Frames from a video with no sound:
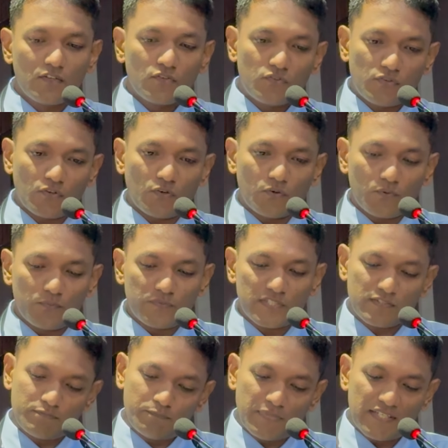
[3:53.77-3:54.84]
So
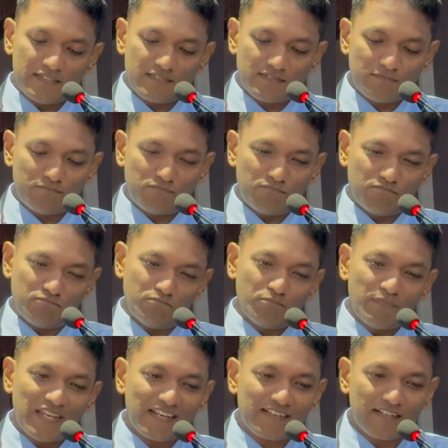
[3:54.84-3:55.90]
just please
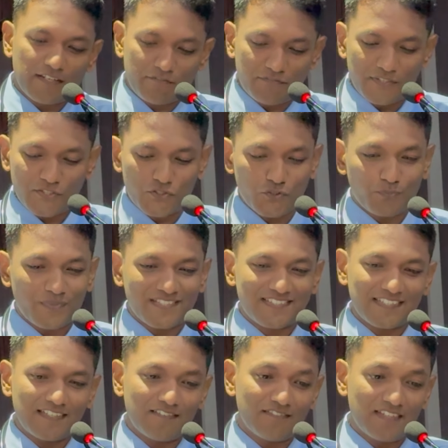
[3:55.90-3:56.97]
make an effort to
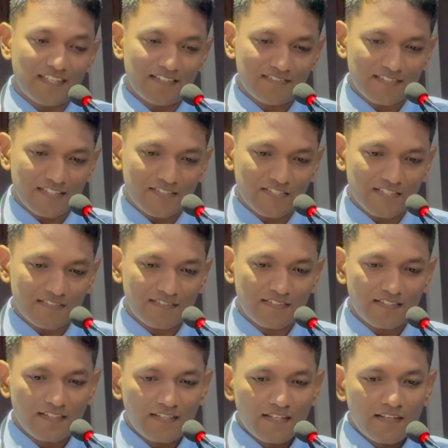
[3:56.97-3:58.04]
preserve the ECGs.
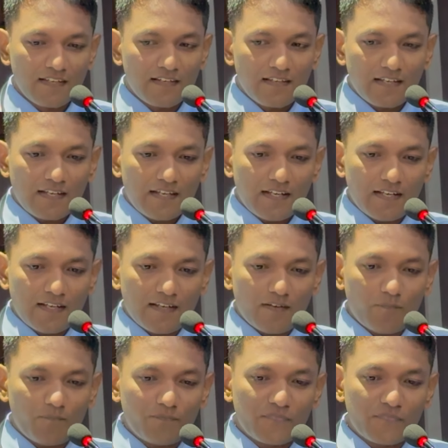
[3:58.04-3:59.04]
Uh,